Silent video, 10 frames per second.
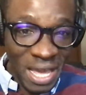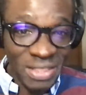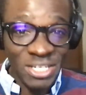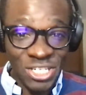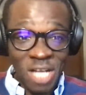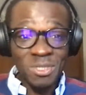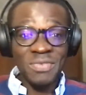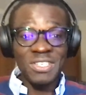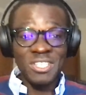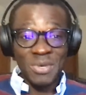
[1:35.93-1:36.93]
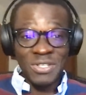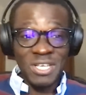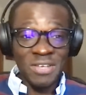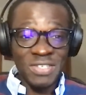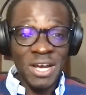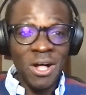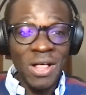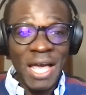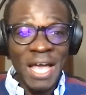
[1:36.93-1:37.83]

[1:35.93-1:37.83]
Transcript: and the jobs of these immune cells they all